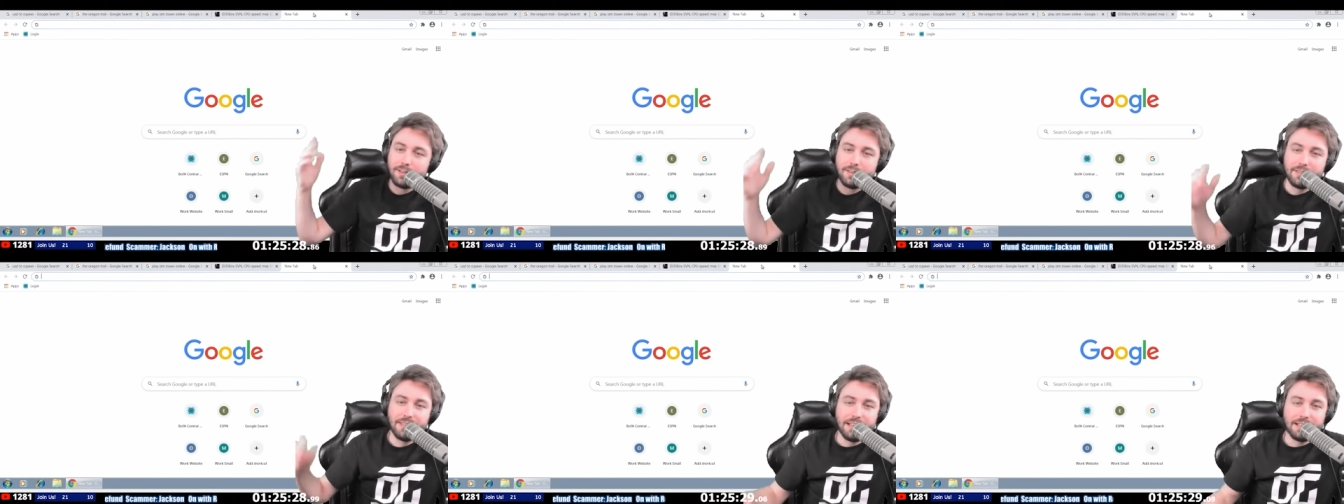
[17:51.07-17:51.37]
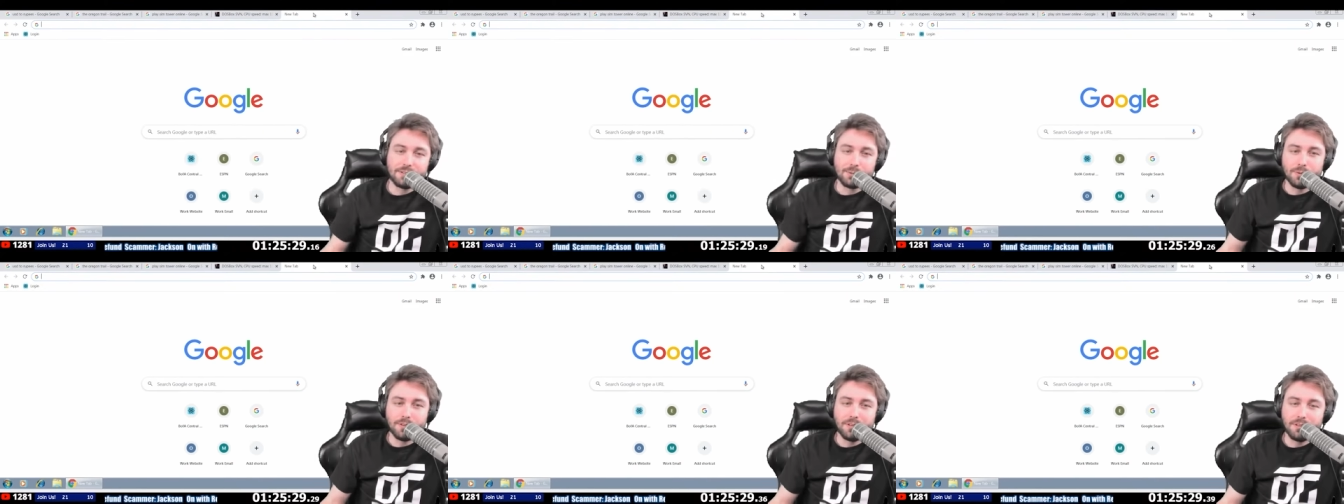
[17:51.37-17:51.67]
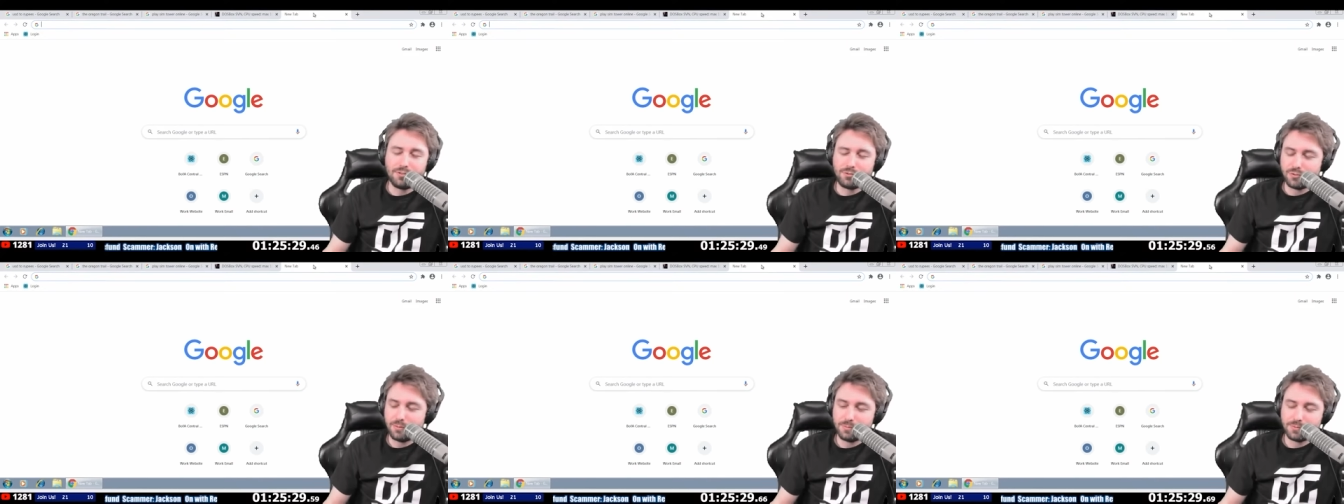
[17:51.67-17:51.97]
That's what
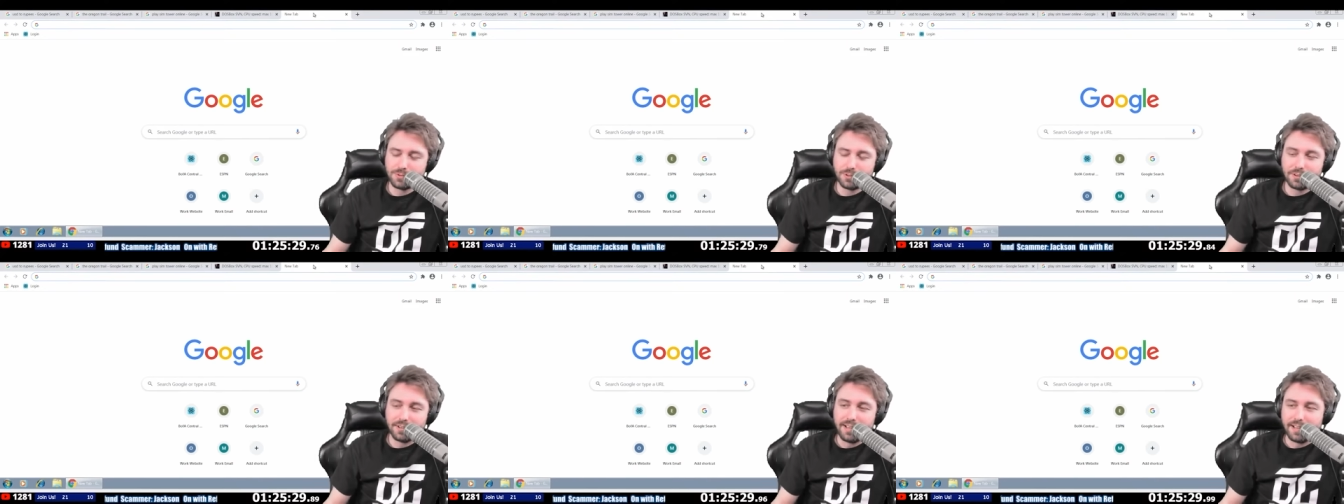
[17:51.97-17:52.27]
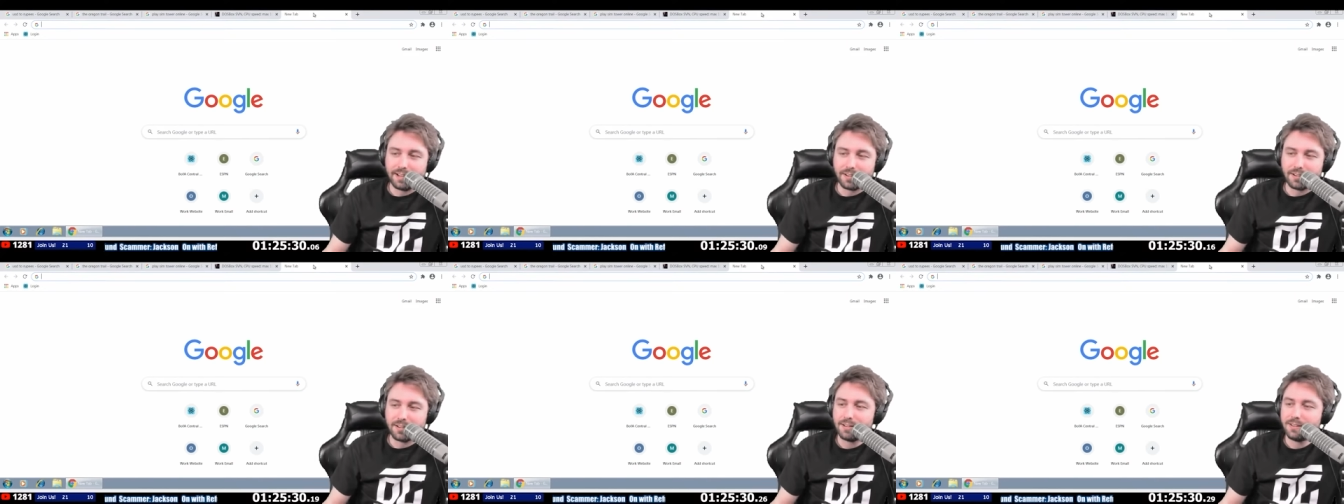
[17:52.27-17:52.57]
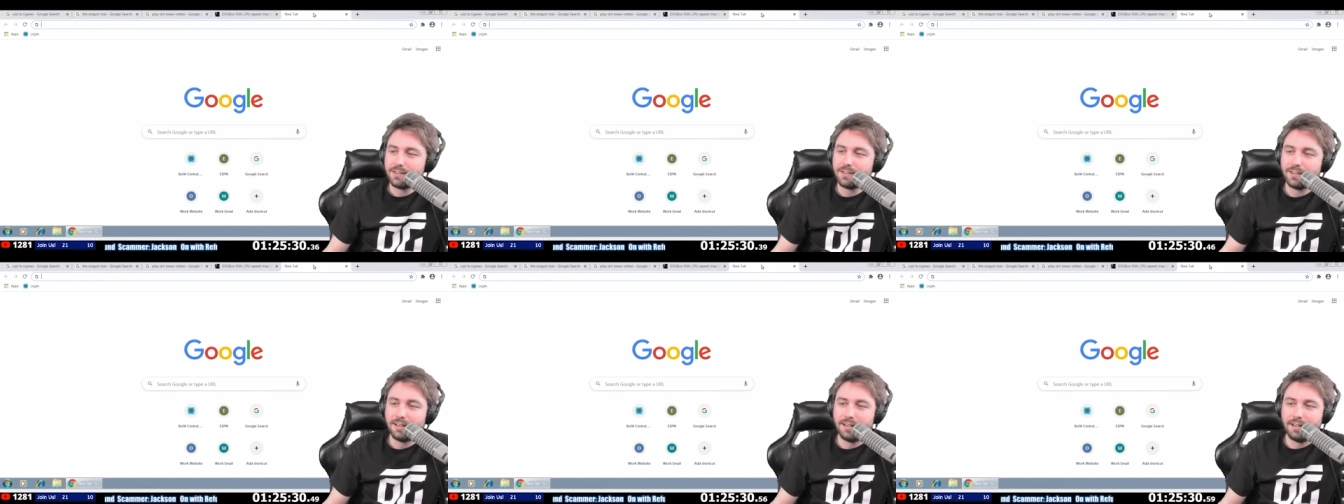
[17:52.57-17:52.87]
these streams are like.
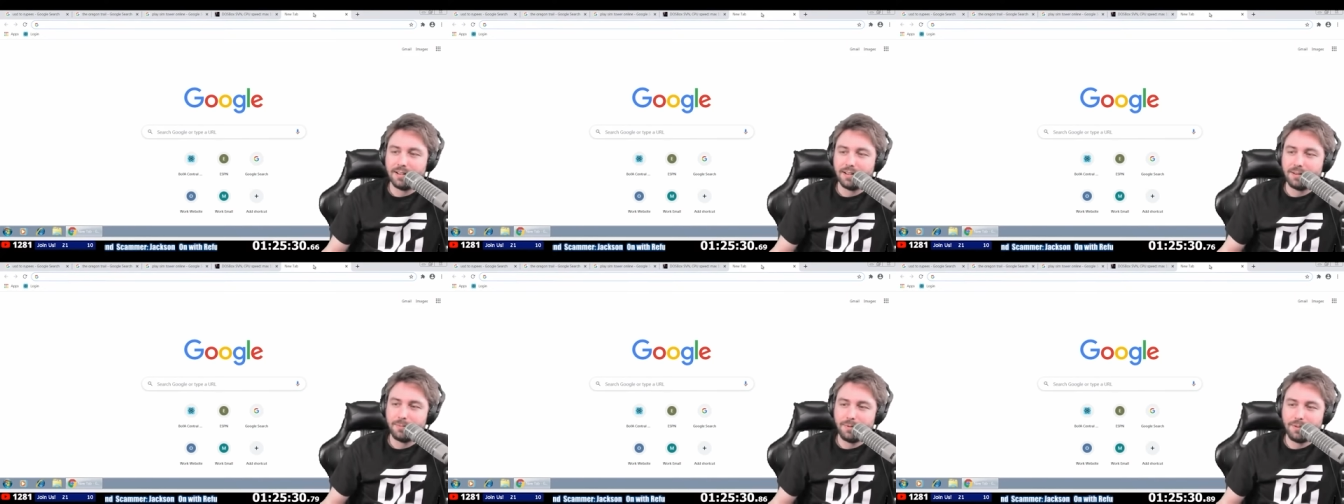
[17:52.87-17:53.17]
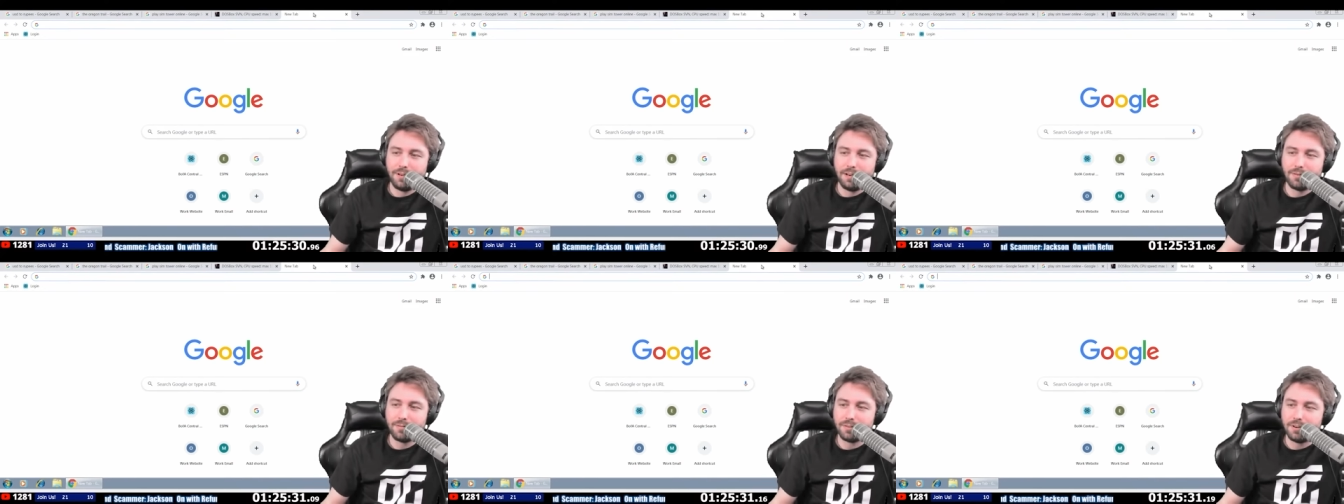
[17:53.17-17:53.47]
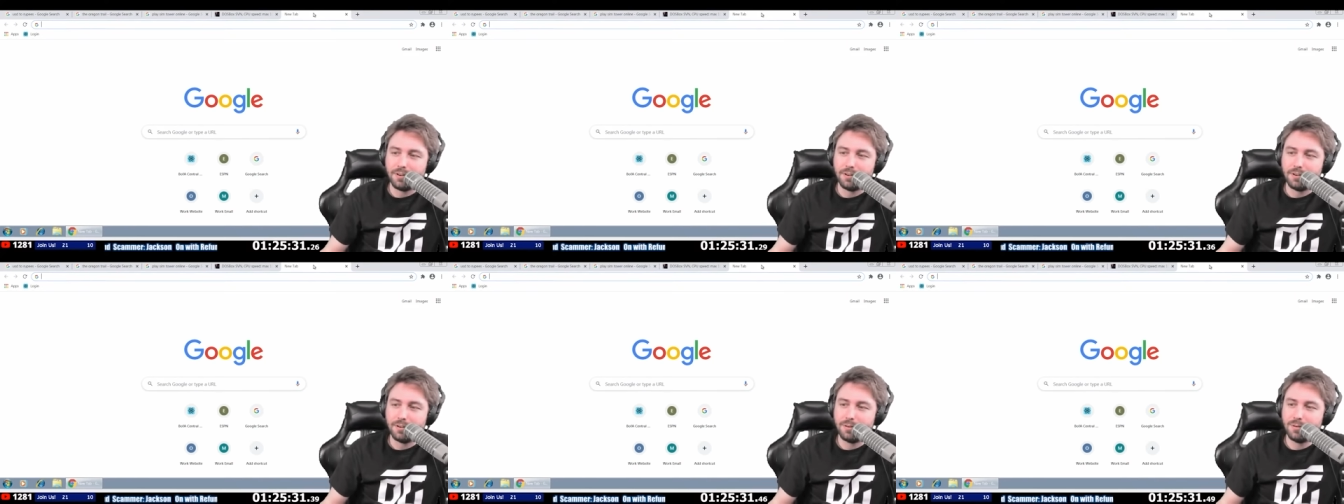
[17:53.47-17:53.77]
Um, you never
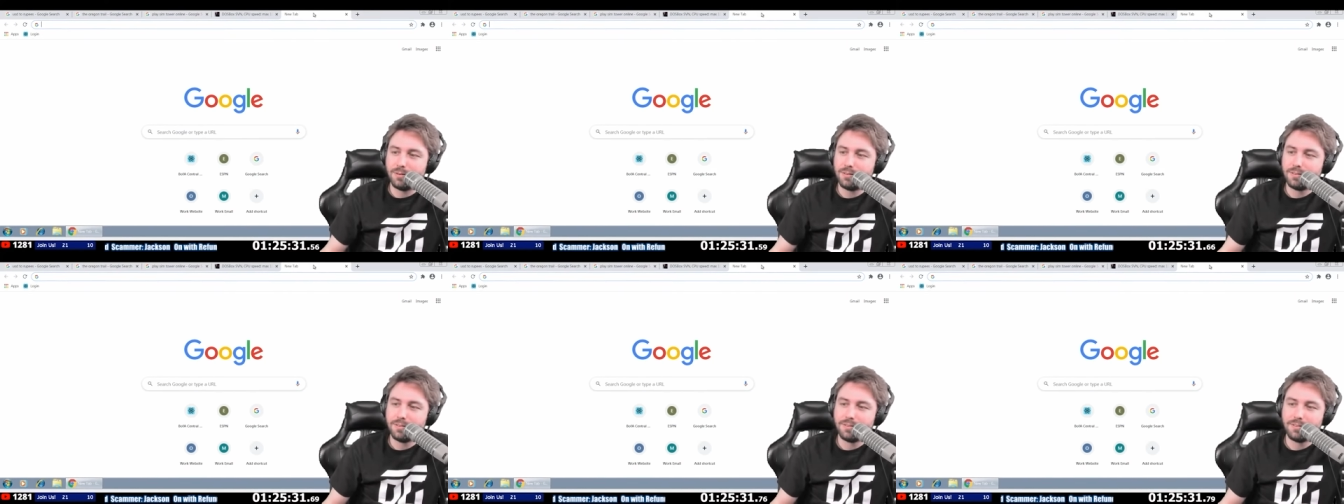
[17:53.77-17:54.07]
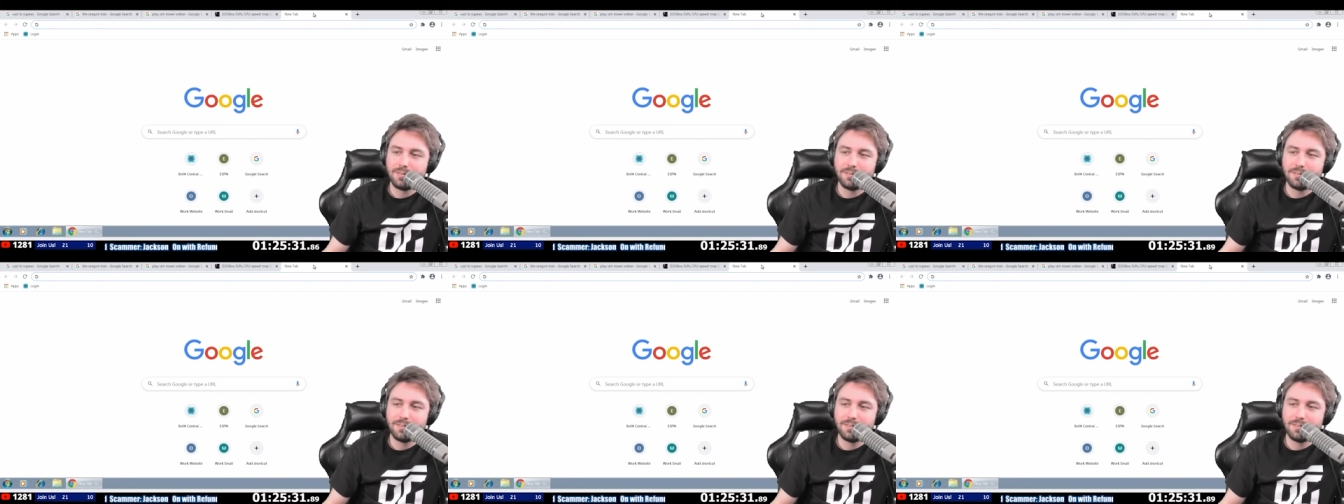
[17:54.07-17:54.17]
know.